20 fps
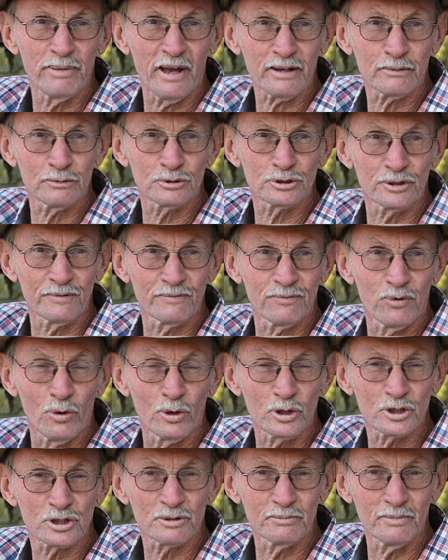backwards and
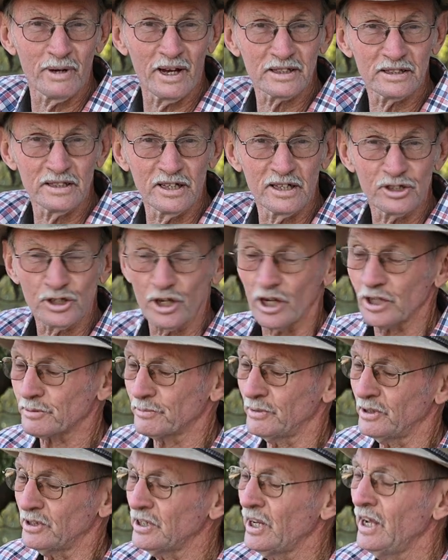forwards to make the
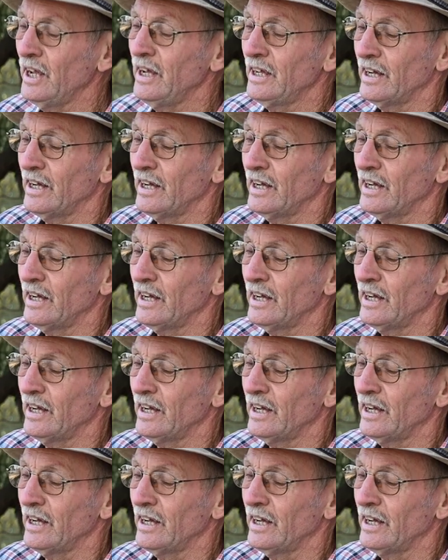adjustment.